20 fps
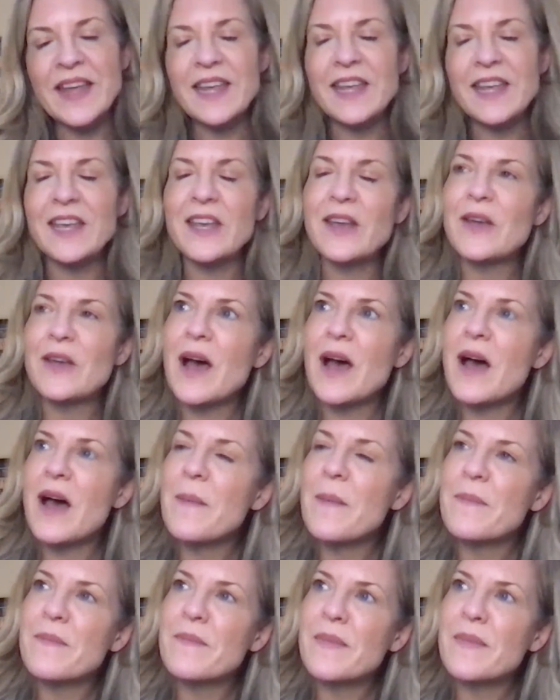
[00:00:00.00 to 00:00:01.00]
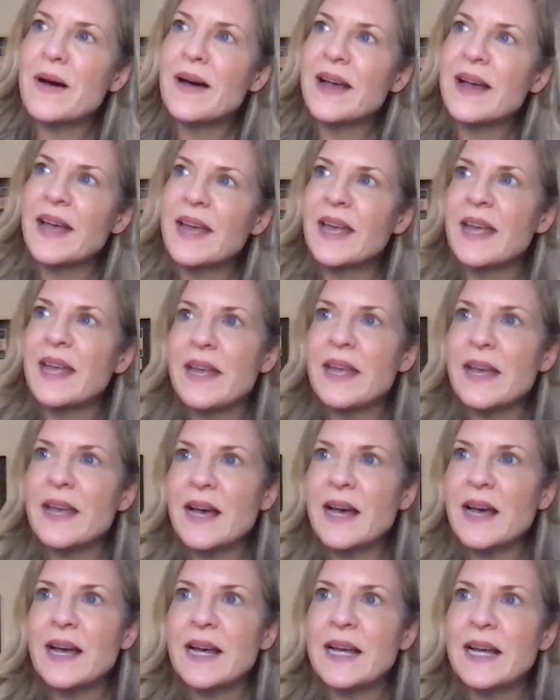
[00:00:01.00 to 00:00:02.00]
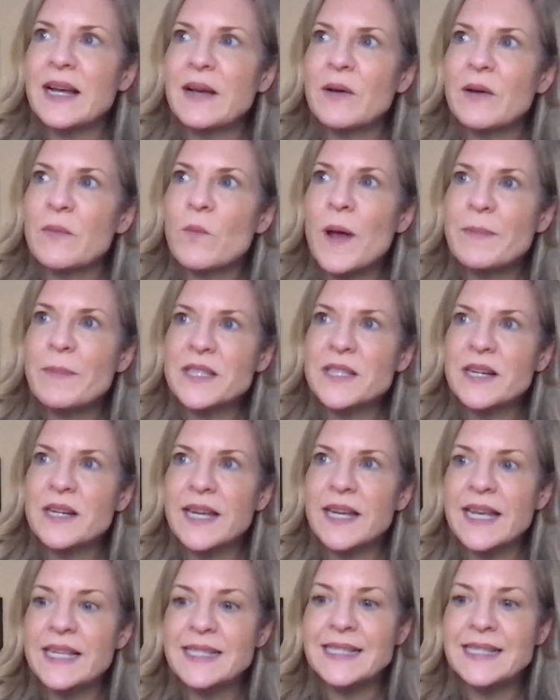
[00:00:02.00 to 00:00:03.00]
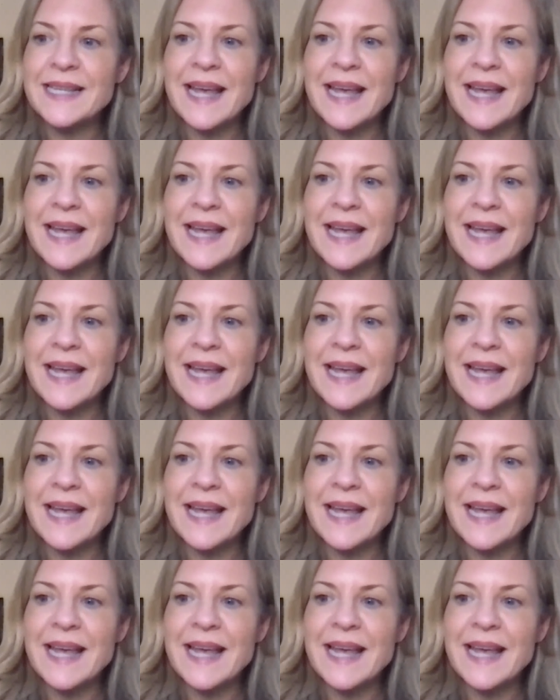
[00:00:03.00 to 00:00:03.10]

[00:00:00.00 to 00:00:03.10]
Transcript: thank you. My website is